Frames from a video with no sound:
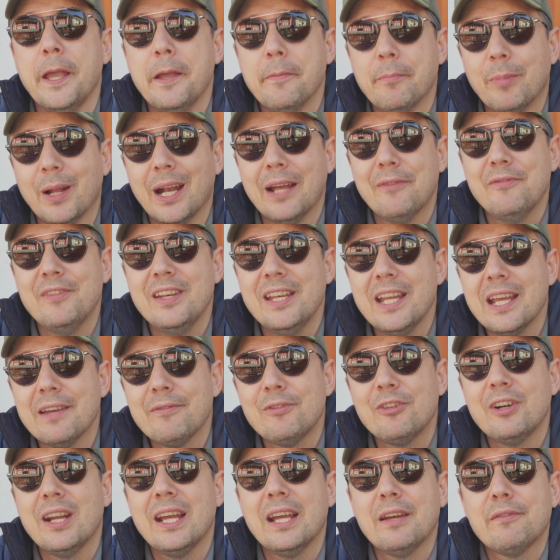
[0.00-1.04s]
But I've
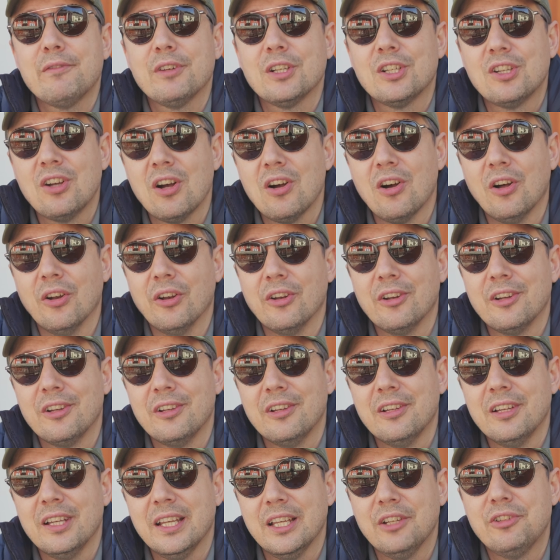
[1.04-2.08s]
never ever gone
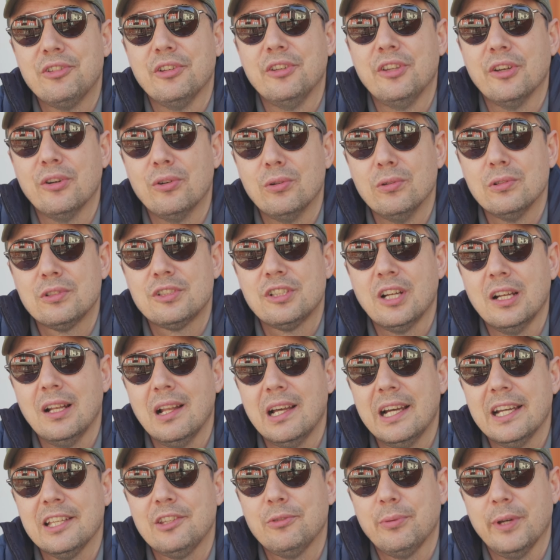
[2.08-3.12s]
into the ultra
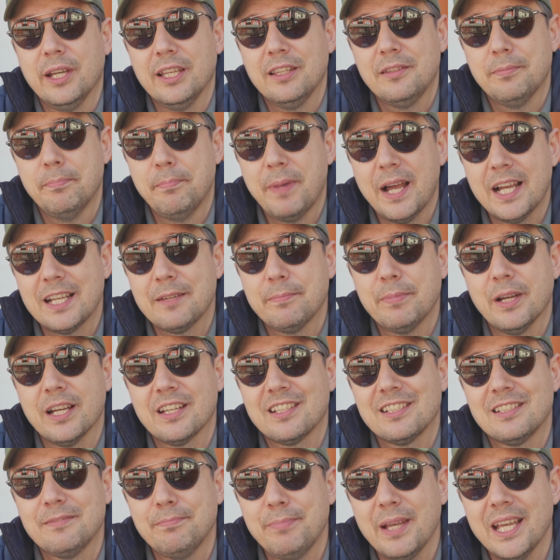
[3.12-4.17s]
lightweight
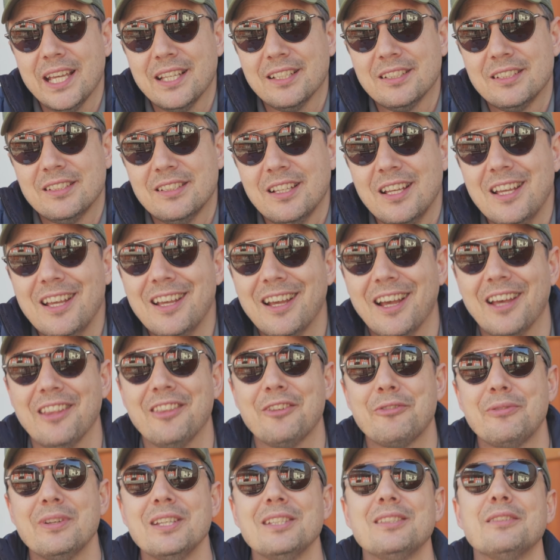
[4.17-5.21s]
backpack space. And
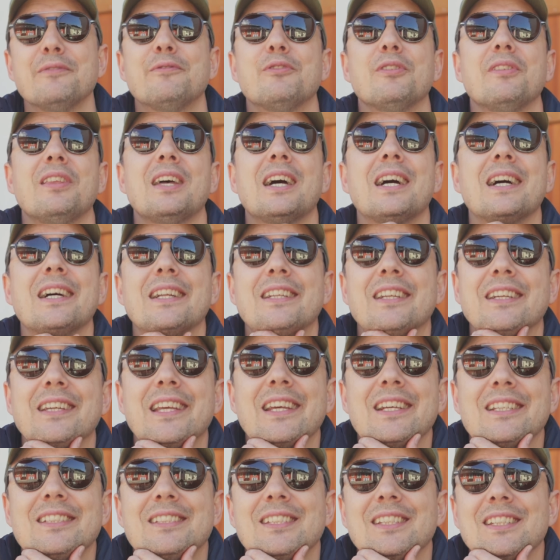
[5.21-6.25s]
the reason for that, I
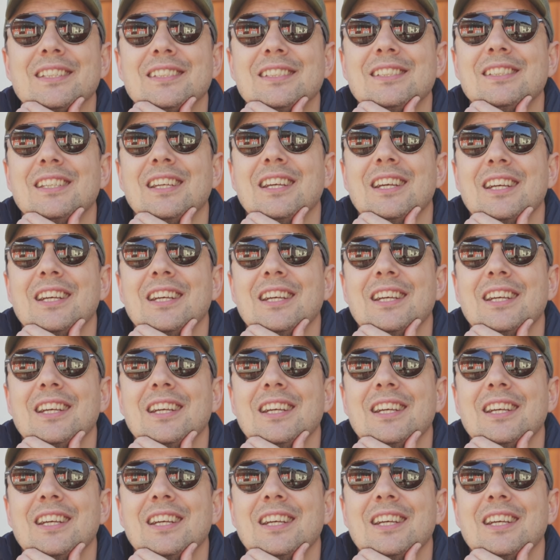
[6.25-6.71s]
guess, is